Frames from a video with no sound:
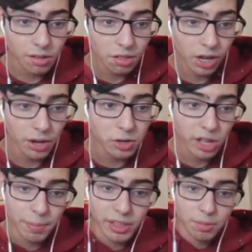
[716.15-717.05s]
So I do
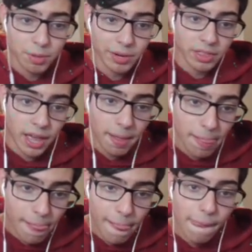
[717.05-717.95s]
expect him to bring that.
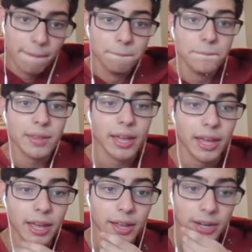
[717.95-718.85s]

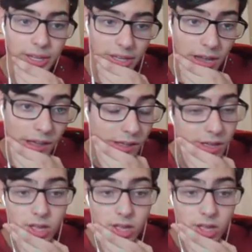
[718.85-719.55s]
And yeah,